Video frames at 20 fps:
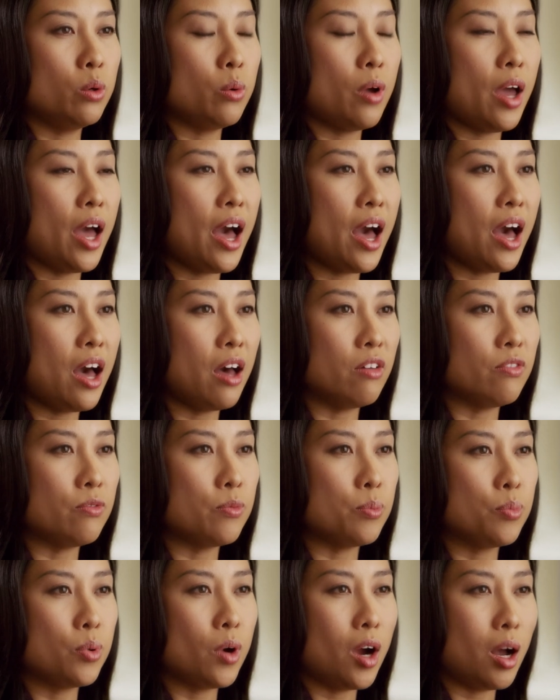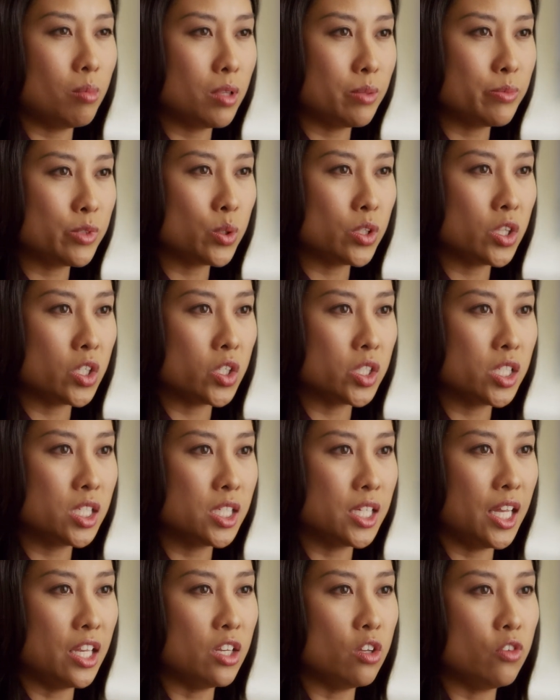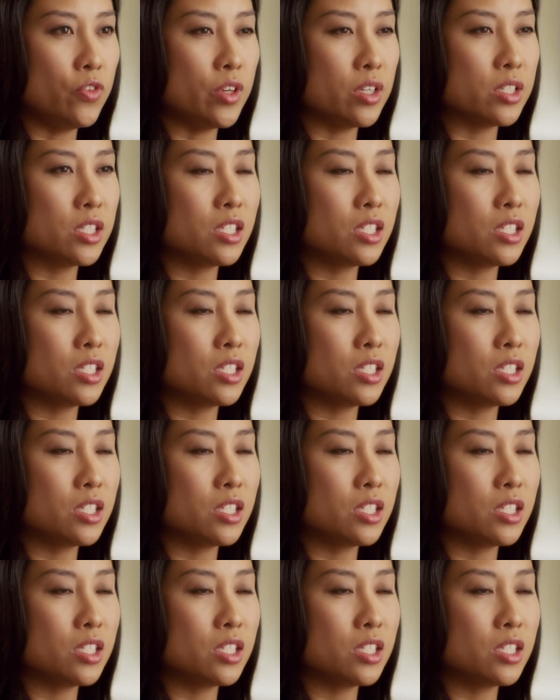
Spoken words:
you have problems with your skin, you feel